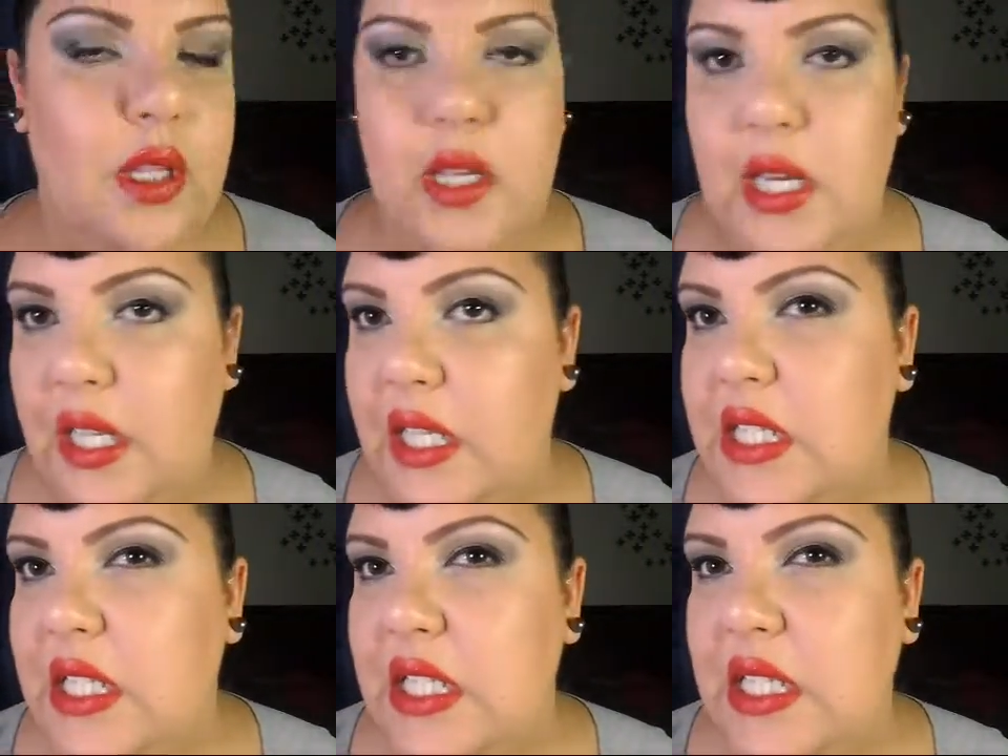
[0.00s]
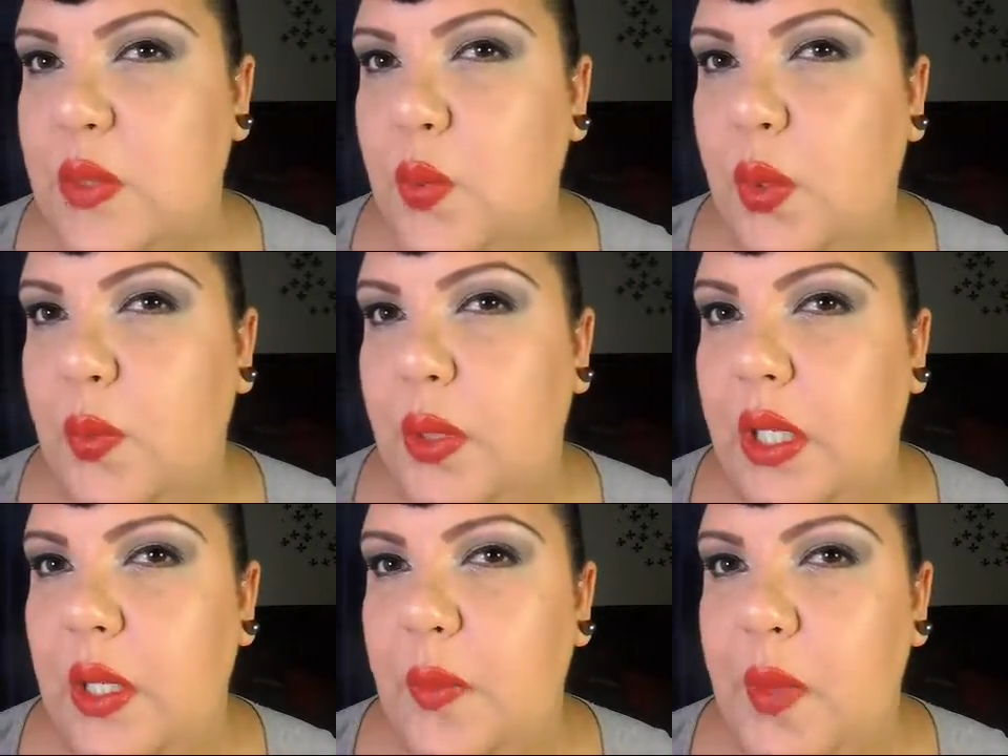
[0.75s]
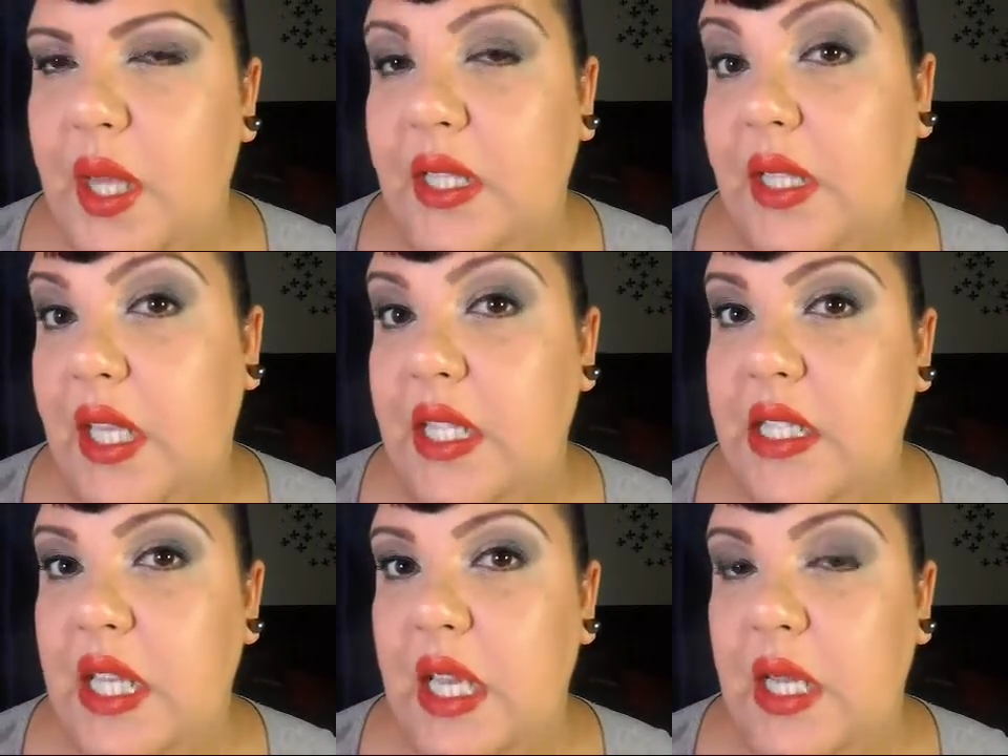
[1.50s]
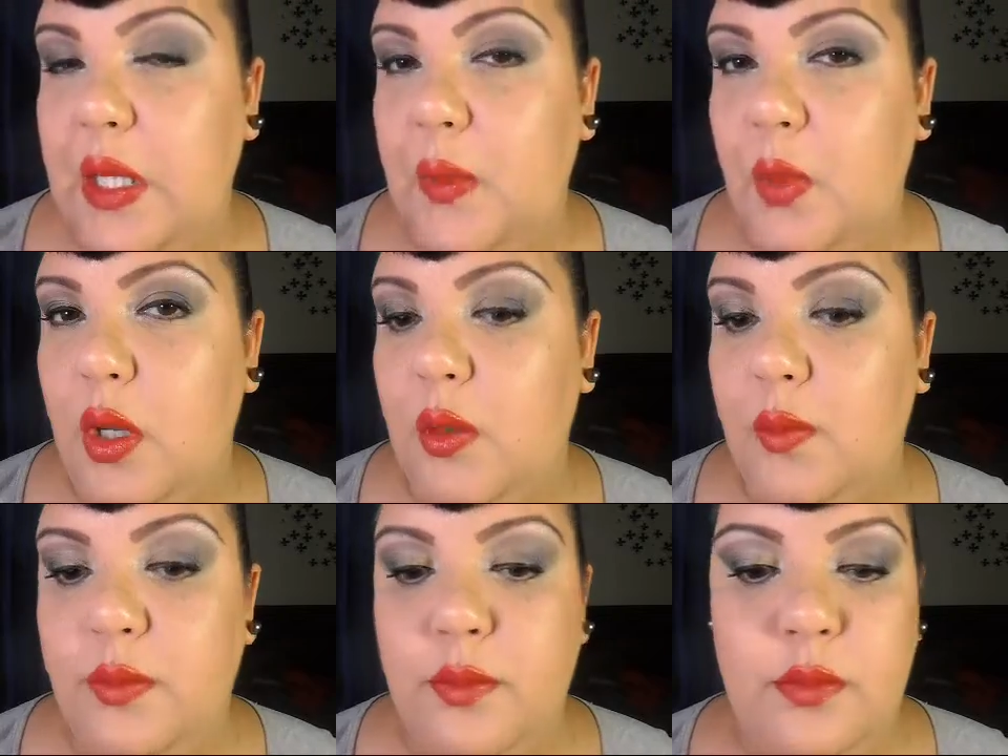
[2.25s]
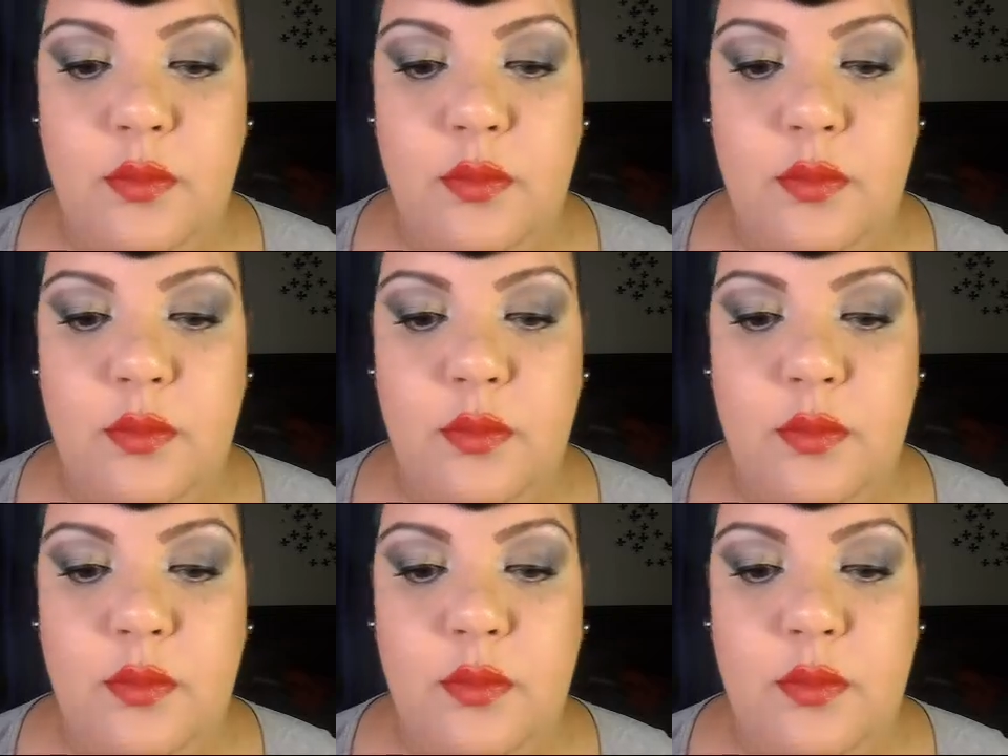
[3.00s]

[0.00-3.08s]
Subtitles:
And I guess this would be my daytime